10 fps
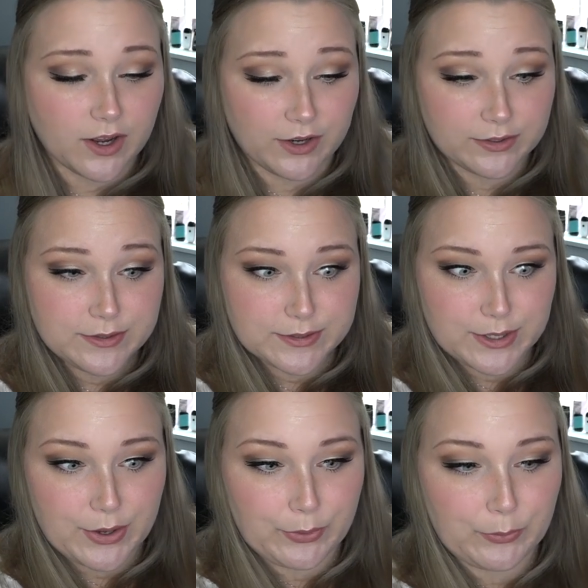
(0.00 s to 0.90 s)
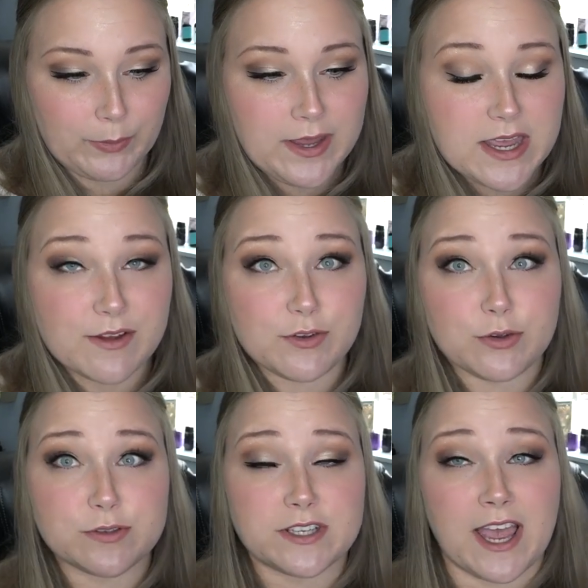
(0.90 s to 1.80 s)
Also, if you
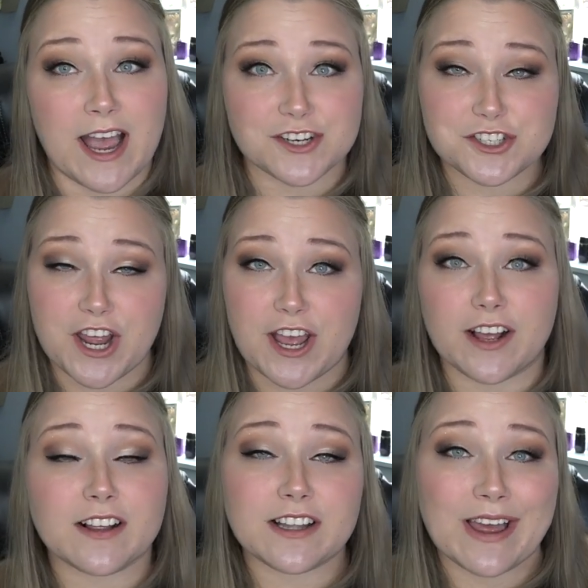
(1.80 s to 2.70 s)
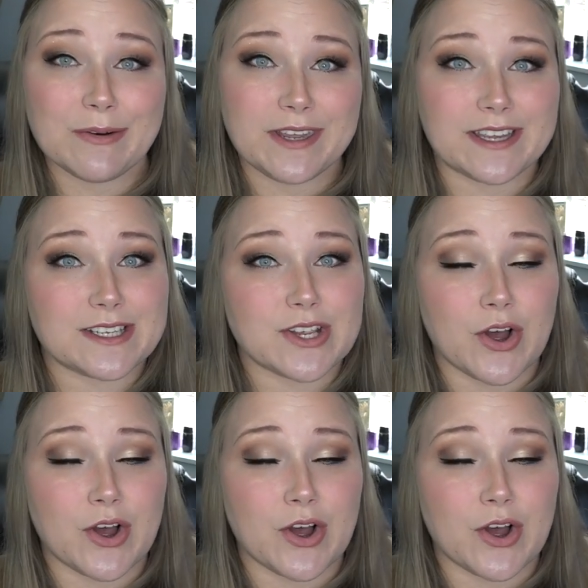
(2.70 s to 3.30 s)
use the hashtag CloudKiss